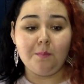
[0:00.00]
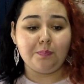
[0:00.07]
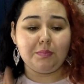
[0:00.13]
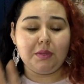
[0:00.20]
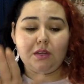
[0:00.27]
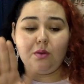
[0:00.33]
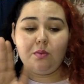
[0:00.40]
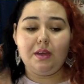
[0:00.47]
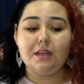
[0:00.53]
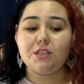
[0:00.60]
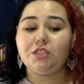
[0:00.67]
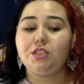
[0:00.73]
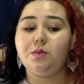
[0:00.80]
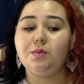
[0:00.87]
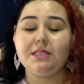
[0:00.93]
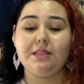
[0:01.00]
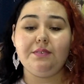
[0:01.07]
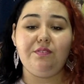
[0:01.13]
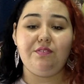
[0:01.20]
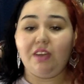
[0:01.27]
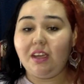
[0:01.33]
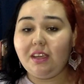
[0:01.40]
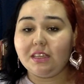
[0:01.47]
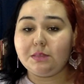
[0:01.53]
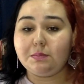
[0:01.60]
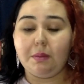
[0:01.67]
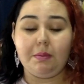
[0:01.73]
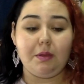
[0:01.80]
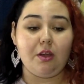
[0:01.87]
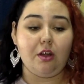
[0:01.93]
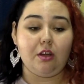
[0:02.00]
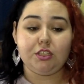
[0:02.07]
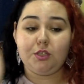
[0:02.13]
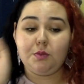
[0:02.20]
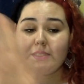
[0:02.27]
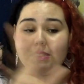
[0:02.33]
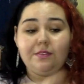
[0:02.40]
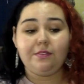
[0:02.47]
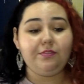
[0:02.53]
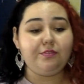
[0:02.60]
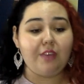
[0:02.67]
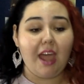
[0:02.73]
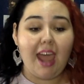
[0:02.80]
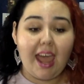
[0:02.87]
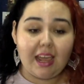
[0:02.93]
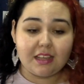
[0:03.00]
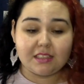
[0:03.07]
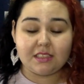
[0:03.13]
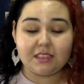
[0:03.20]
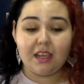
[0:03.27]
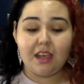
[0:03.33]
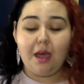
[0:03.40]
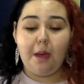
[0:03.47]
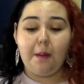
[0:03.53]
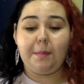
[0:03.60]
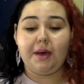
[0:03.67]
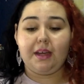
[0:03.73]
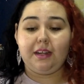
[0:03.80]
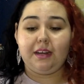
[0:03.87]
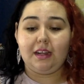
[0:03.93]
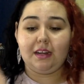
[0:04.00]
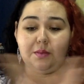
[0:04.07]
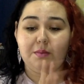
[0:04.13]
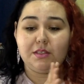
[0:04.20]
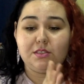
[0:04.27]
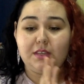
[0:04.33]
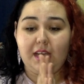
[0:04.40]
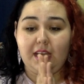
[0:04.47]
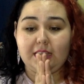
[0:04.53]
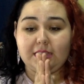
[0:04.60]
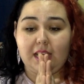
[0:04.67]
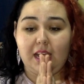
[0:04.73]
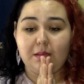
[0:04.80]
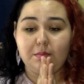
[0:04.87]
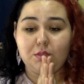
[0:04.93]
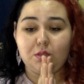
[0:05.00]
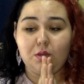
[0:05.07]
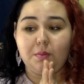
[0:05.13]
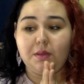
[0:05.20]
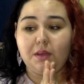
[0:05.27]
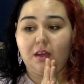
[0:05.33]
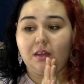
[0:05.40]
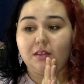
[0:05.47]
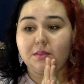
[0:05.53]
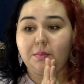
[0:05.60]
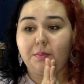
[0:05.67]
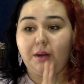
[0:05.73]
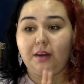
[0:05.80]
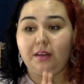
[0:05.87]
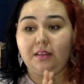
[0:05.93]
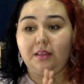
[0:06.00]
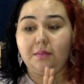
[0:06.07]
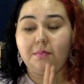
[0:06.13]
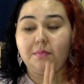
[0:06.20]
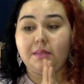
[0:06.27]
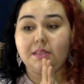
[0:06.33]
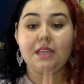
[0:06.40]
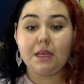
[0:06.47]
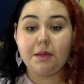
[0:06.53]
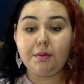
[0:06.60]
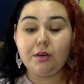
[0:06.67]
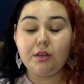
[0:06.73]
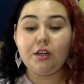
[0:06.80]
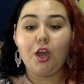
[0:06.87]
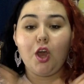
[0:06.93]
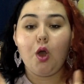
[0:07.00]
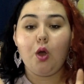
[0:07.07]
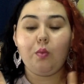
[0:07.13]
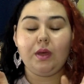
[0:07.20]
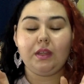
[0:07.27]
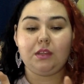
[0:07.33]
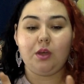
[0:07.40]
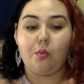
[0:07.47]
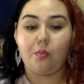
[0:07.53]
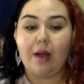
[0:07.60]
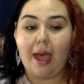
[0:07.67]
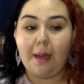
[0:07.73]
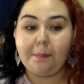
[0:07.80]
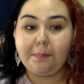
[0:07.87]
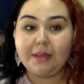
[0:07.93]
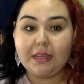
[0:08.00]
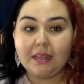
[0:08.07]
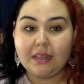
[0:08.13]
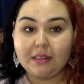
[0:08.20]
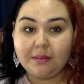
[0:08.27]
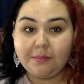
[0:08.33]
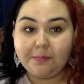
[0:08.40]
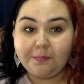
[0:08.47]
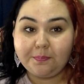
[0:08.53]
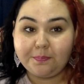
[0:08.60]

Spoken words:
But you know what? She was in face, baby girl. She was in face. But anyways, you guys, I am so beyond proud of them. Miss Eunbin with the rapping.